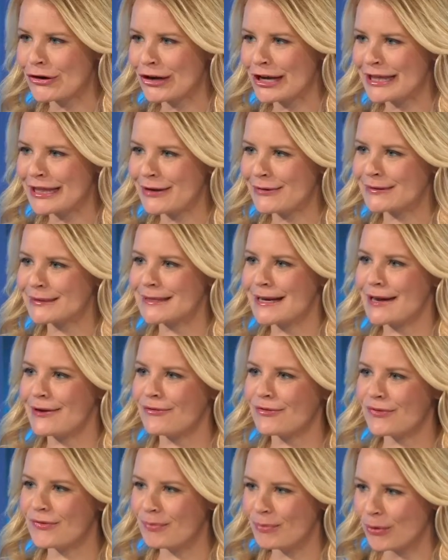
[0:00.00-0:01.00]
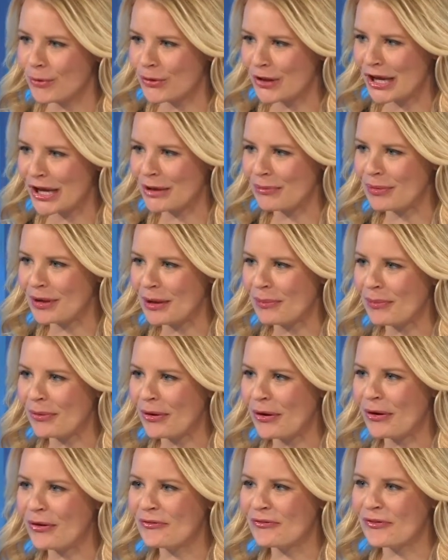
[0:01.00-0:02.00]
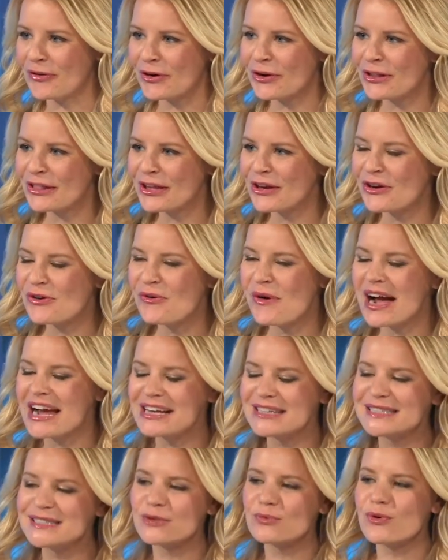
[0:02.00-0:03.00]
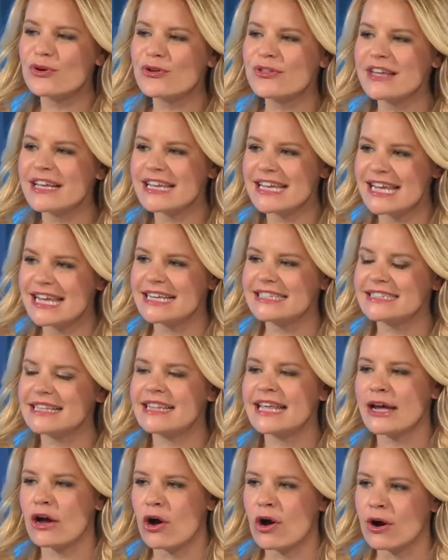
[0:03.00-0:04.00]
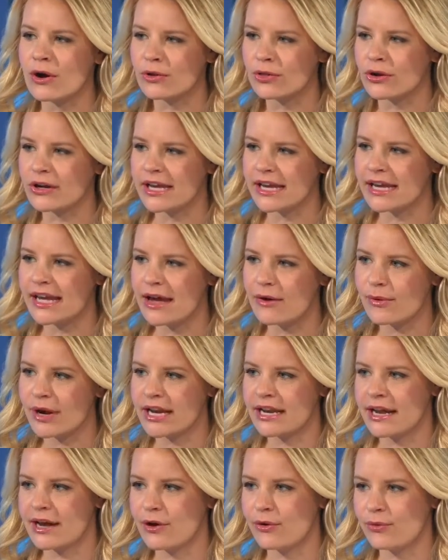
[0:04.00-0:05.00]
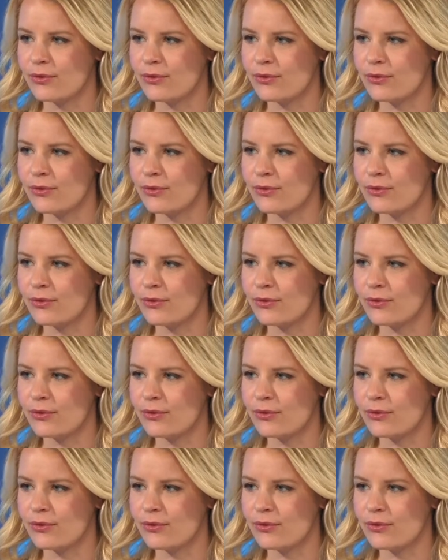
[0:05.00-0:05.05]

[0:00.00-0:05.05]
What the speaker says: target that was kind of spooking people for a little while. So what are the keys that they are looking at right